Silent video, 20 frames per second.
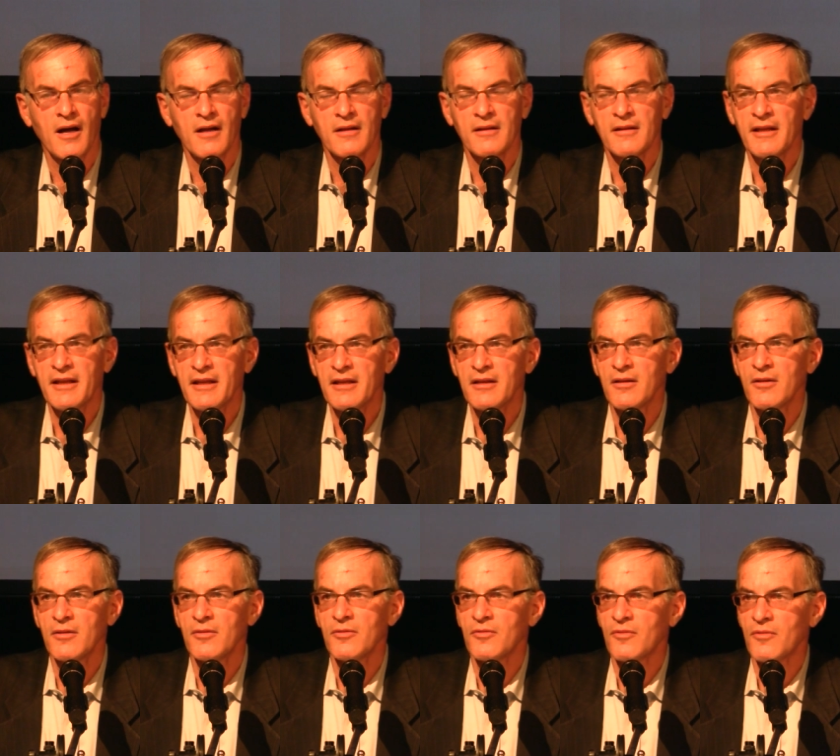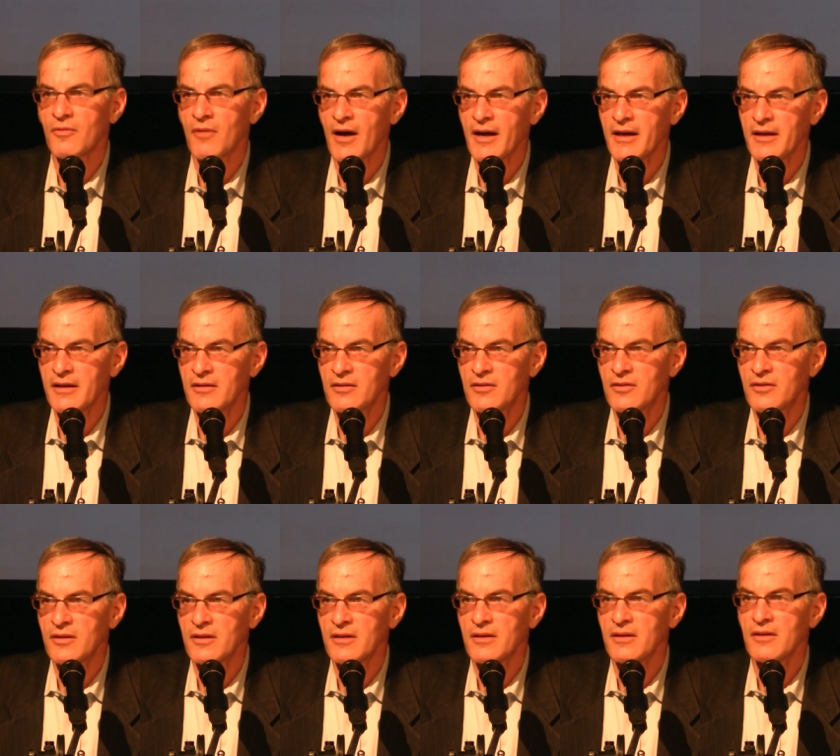a legal right
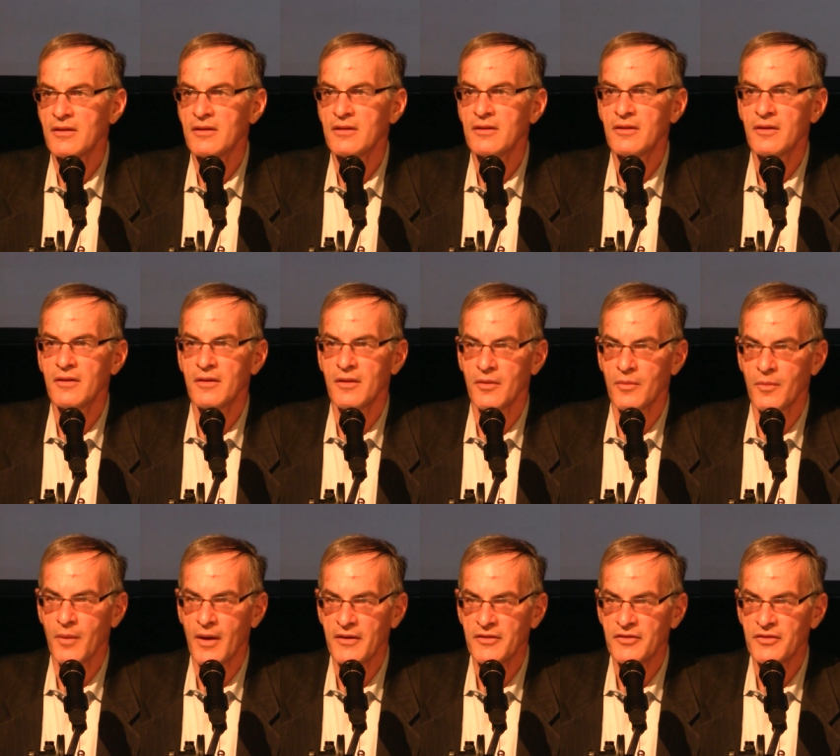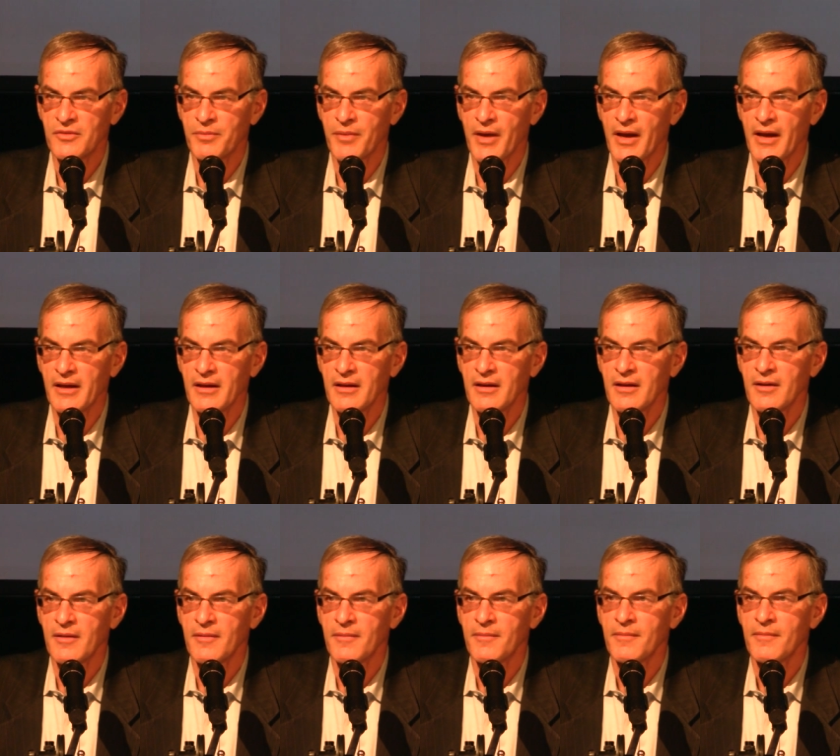to the West
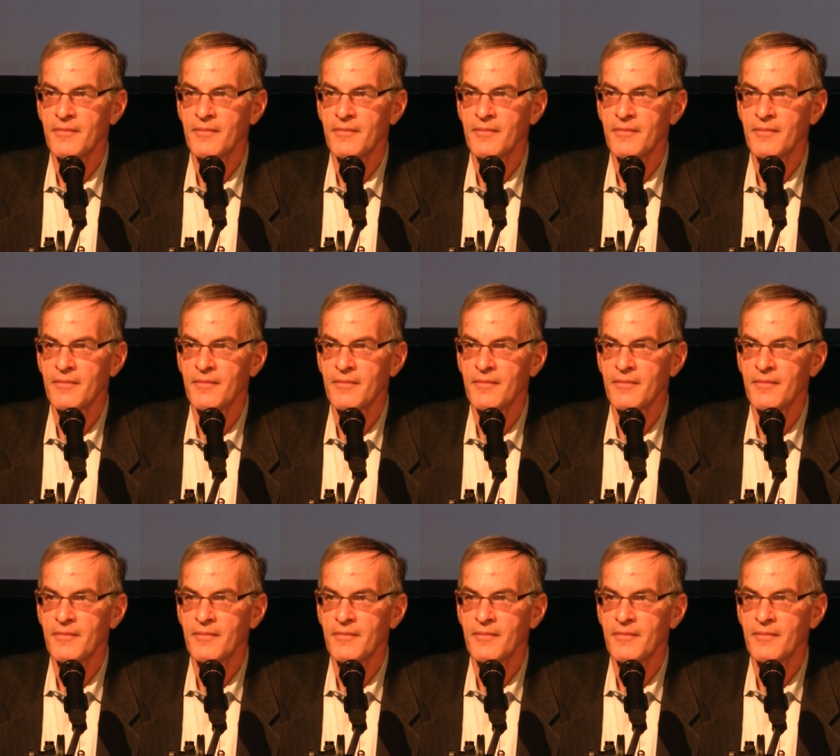Bank,